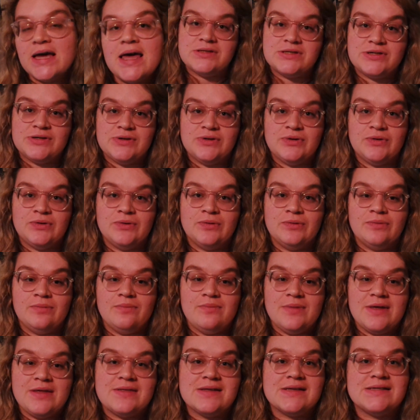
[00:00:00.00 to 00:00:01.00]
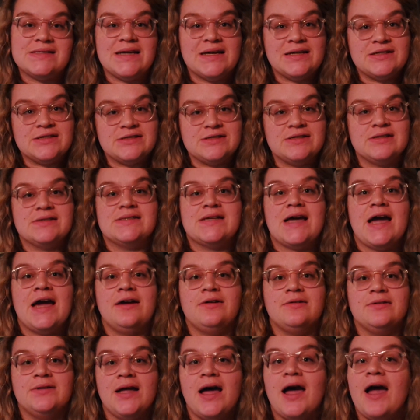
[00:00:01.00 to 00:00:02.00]
To meet the standards of
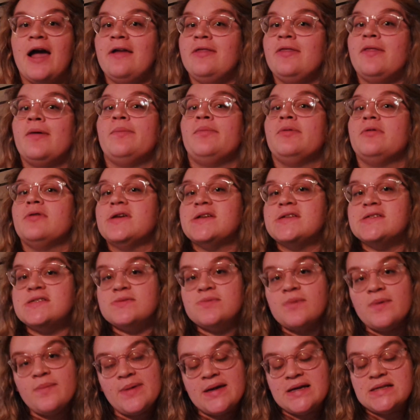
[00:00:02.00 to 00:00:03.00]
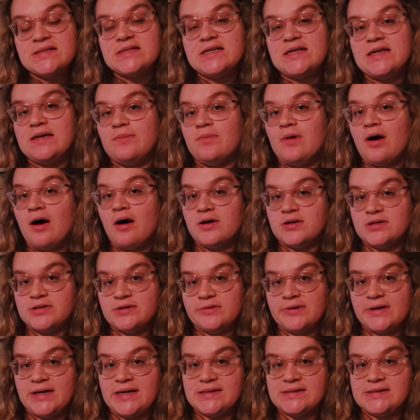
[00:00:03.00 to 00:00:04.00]
Title IX, the boys swimming team
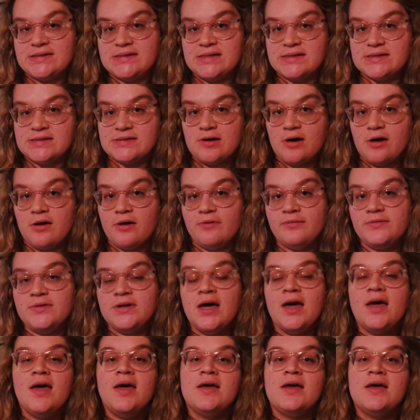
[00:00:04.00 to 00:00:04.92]
also gets dissolved.